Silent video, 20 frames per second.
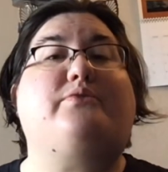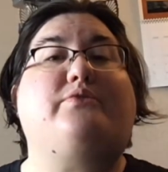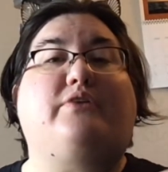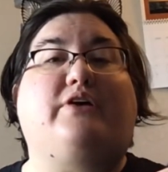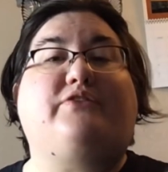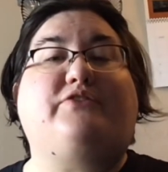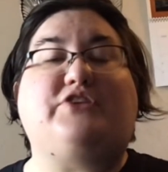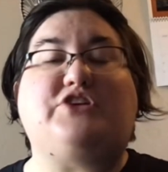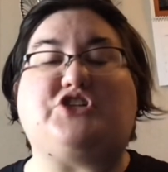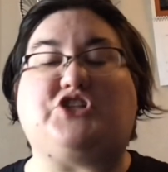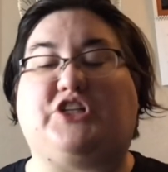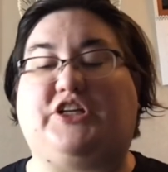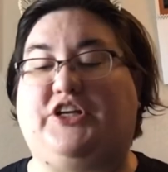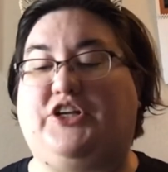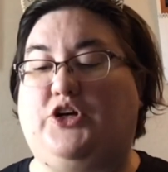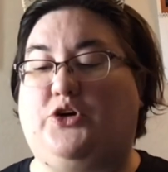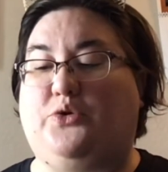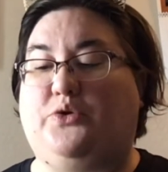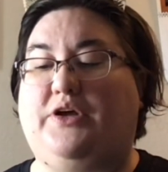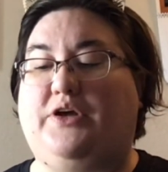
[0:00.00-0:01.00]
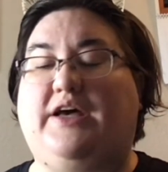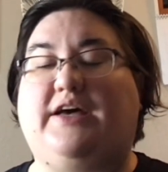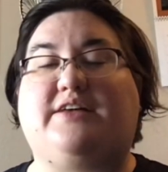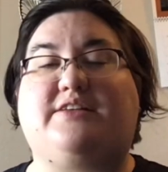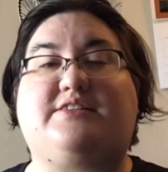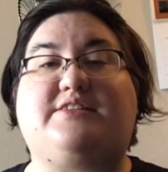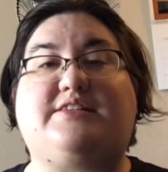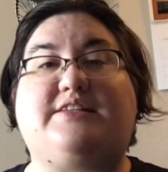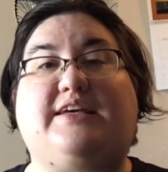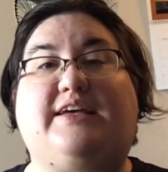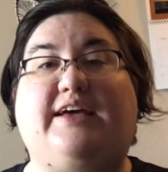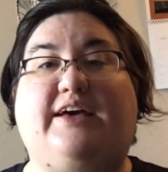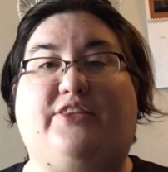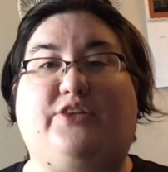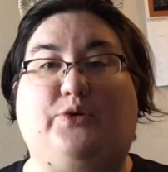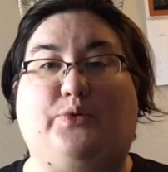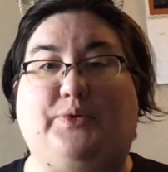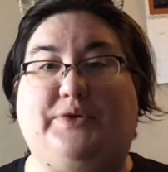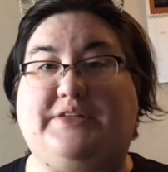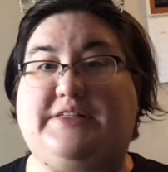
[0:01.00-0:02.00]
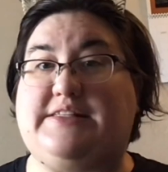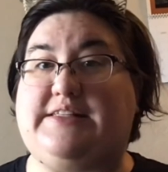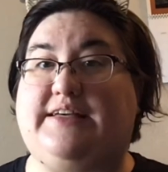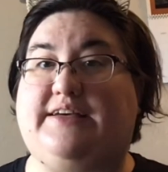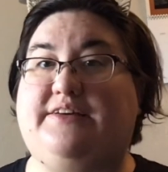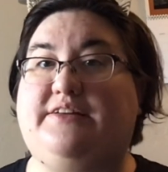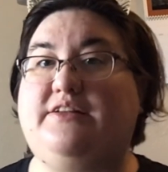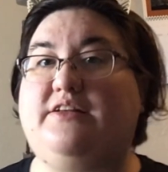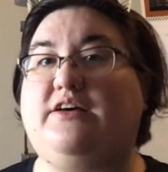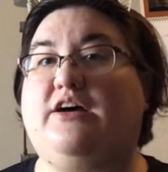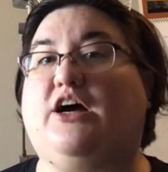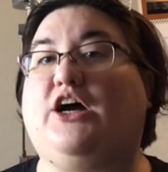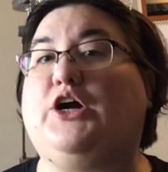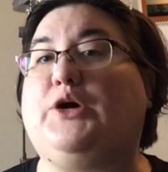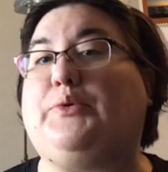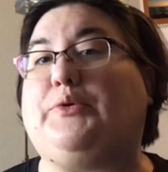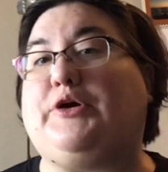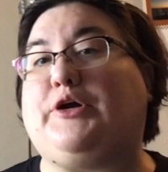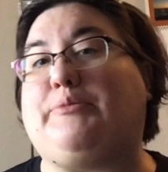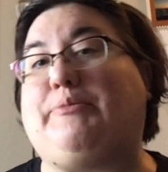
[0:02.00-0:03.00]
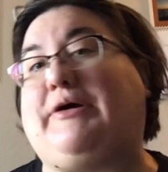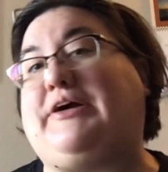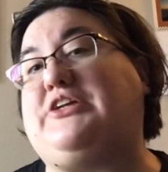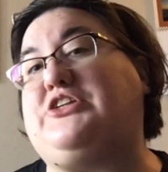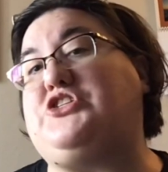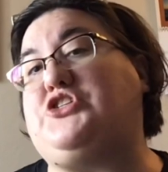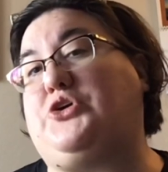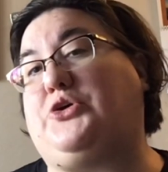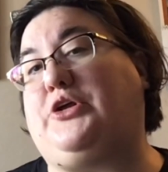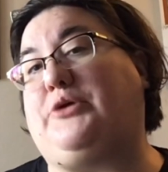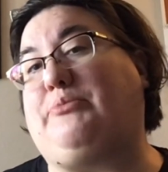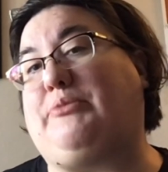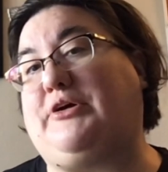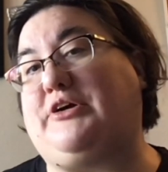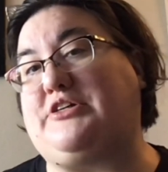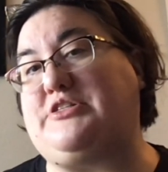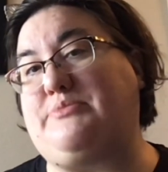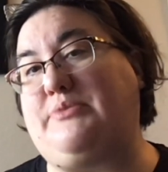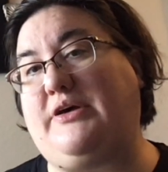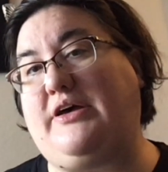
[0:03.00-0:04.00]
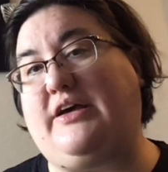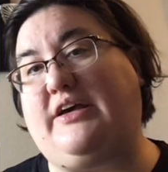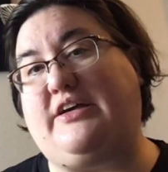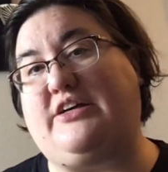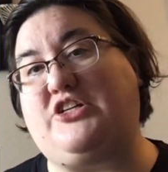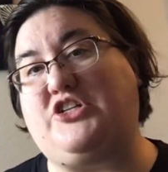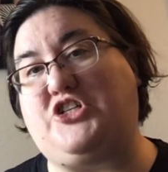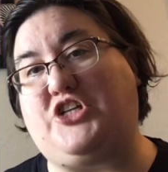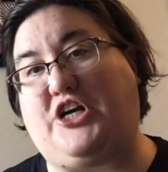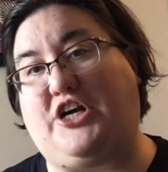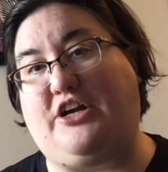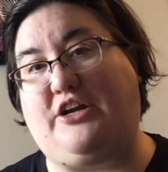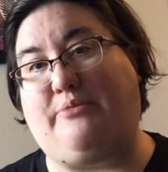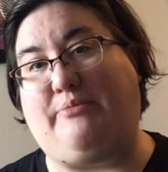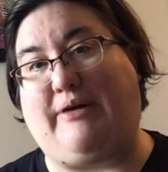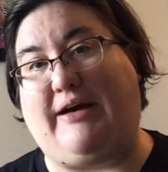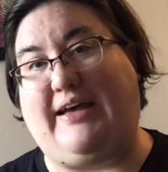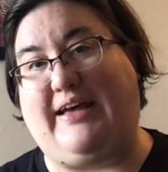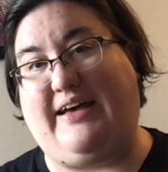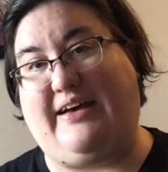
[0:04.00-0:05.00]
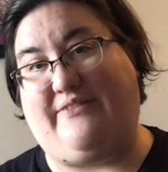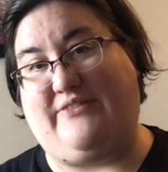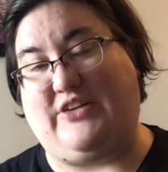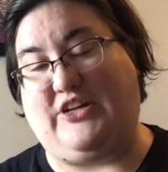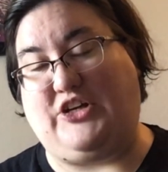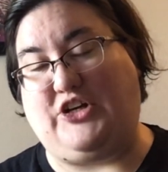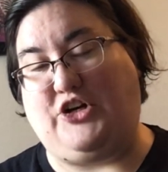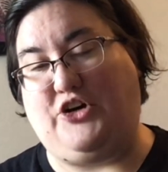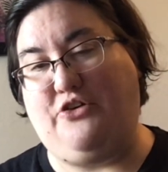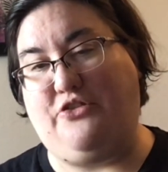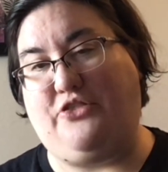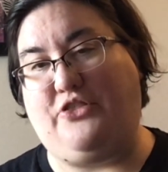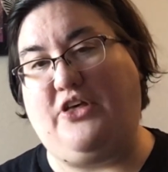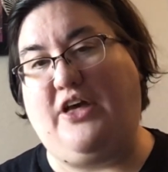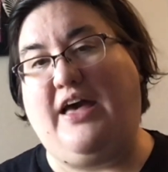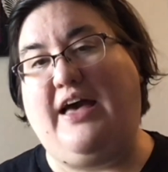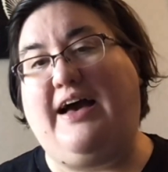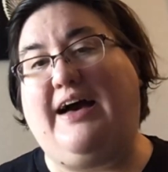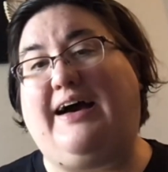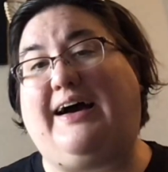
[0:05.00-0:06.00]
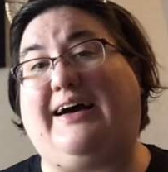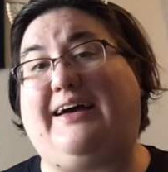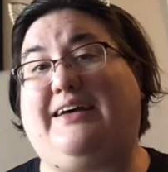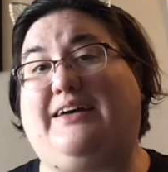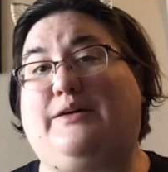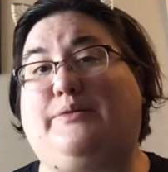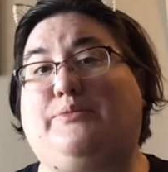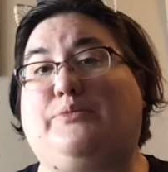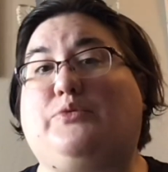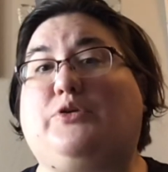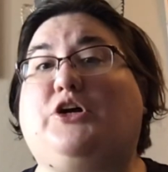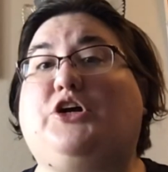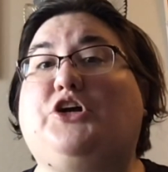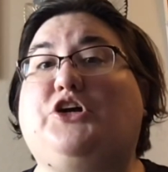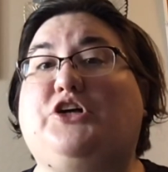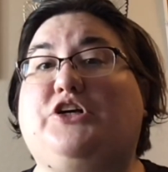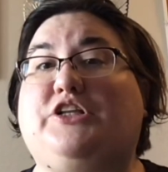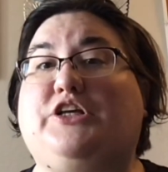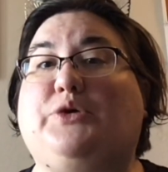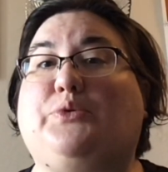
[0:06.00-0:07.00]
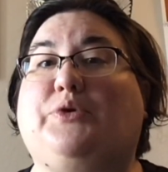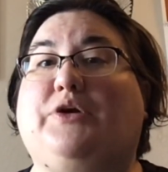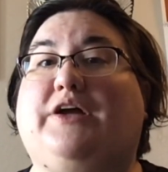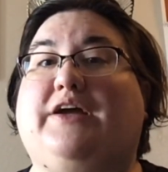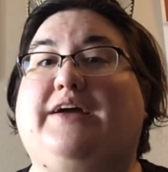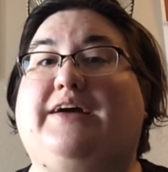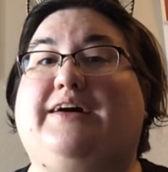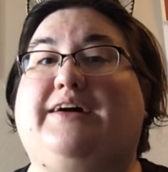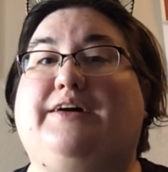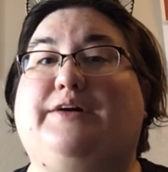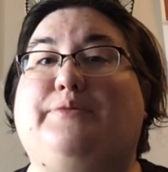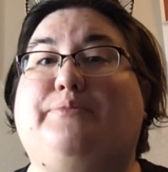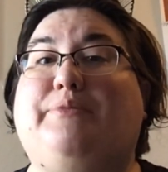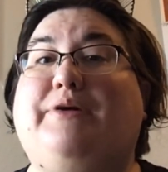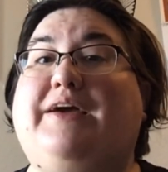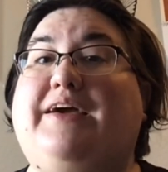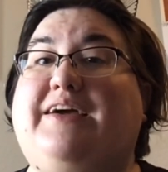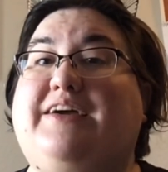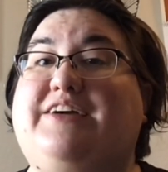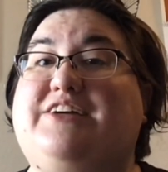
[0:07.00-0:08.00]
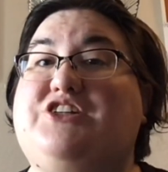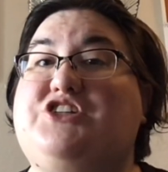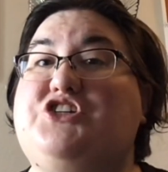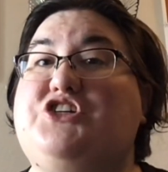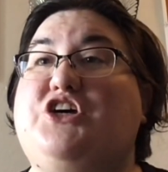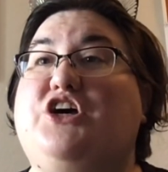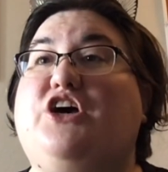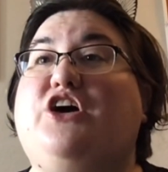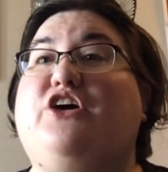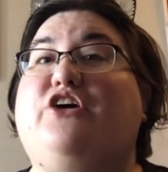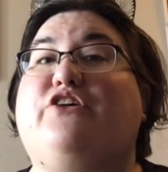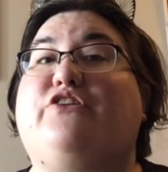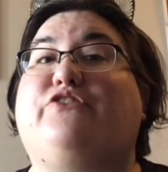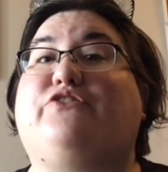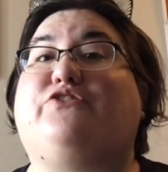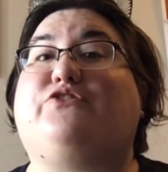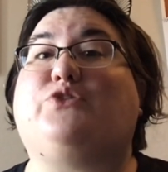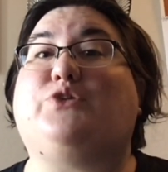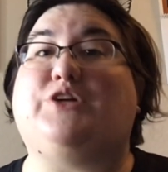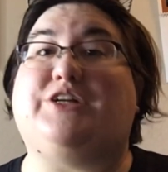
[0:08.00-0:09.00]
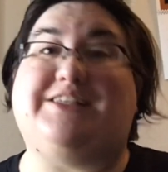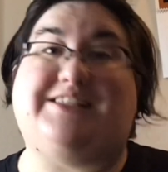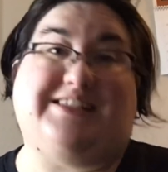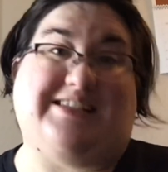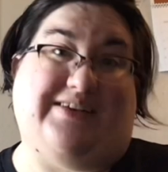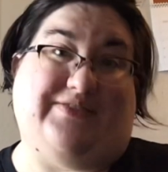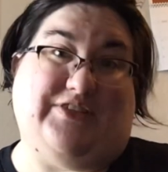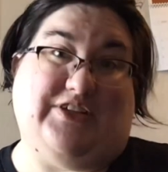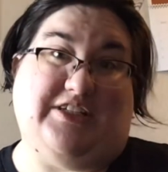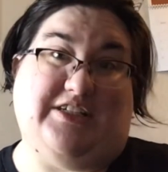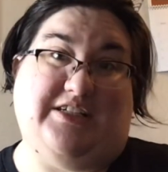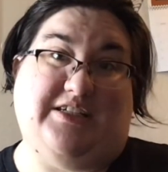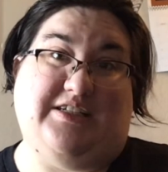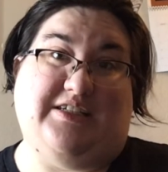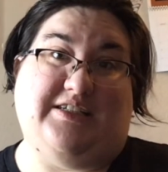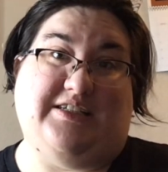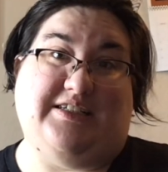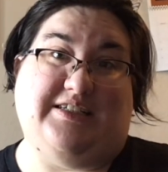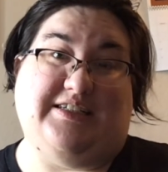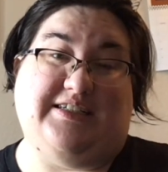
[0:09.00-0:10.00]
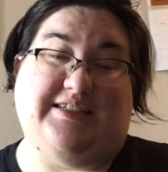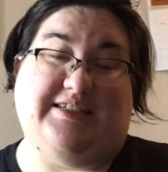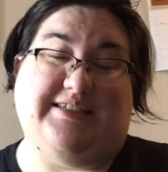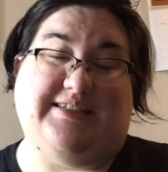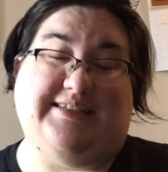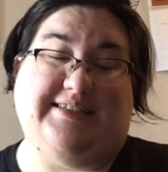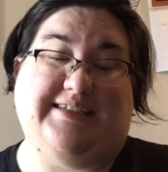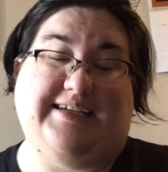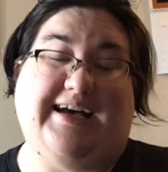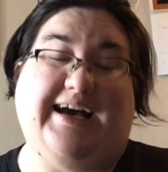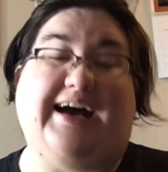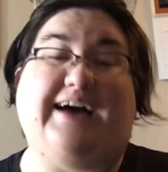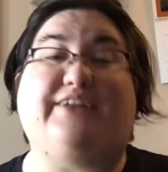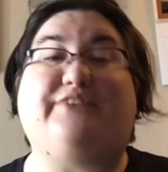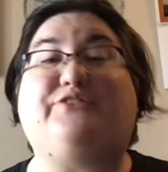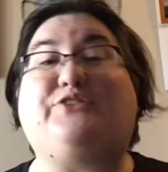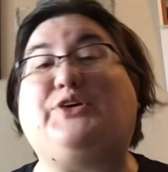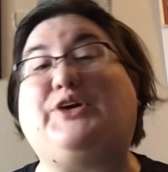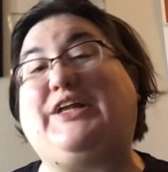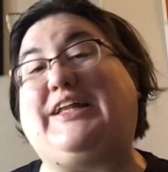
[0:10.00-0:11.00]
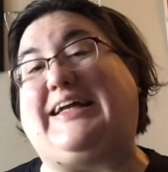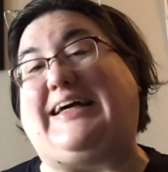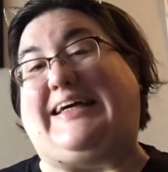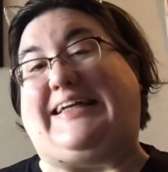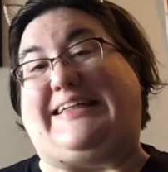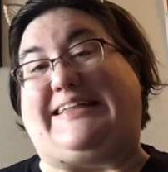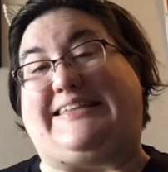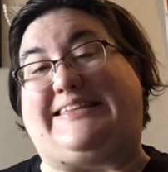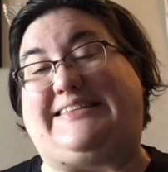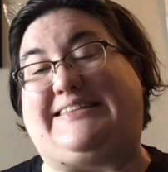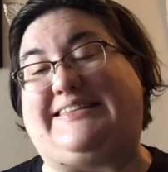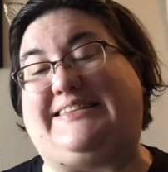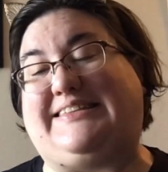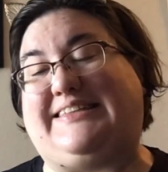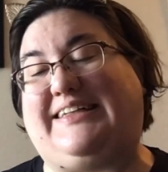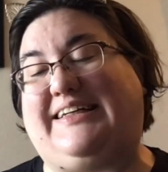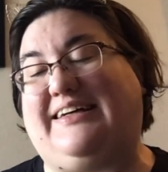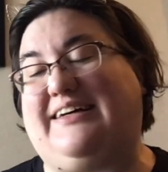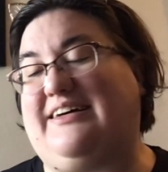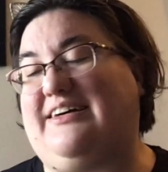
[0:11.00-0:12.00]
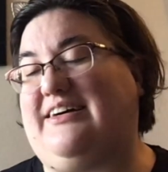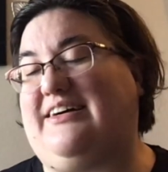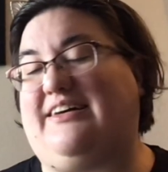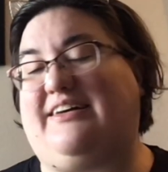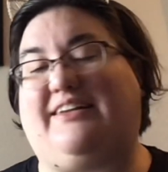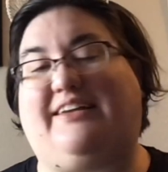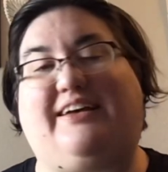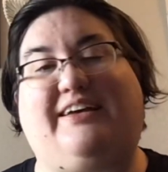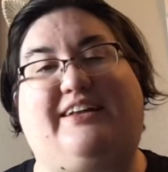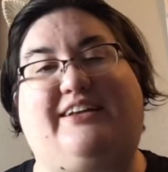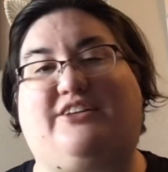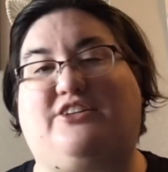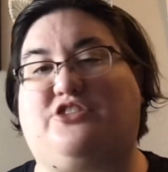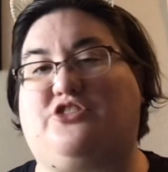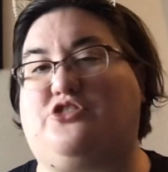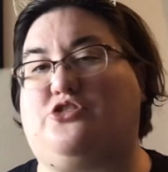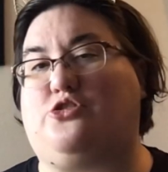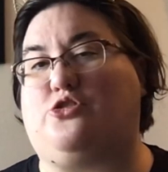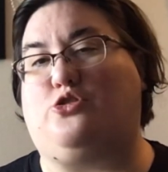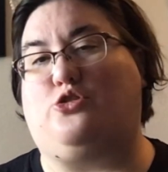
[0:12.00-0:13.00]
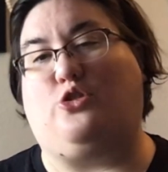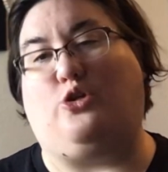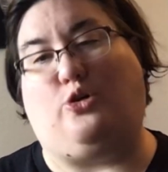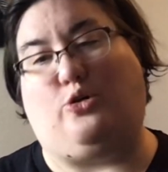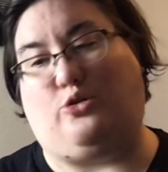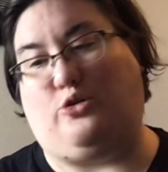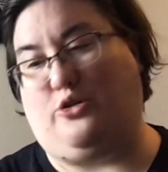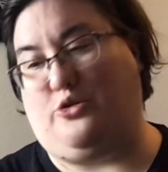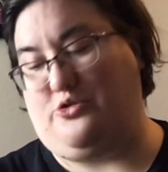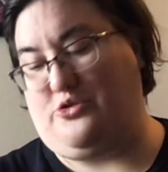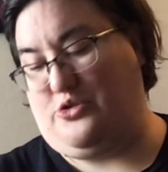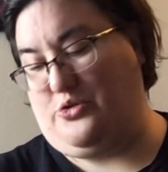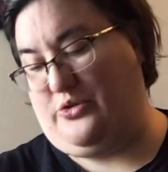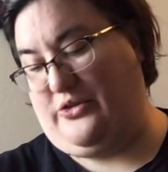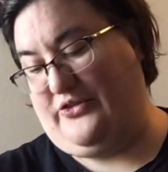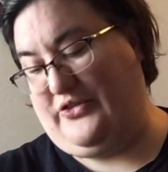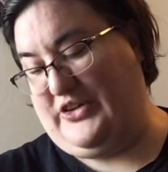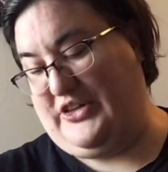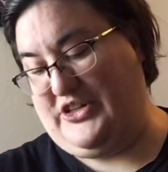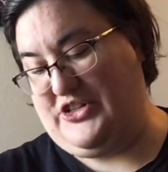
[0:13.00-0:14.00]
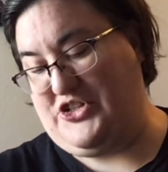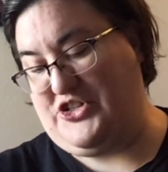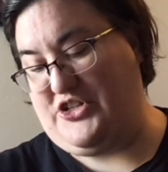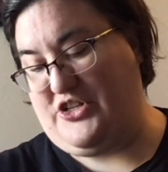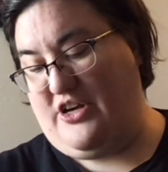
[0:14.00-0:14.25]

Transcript: officially known as Together We Stand, artwork by Jody Bergsma and charted by Heaven and Earth. I am currently working on page 47 out of 49 and getting so close to a finish.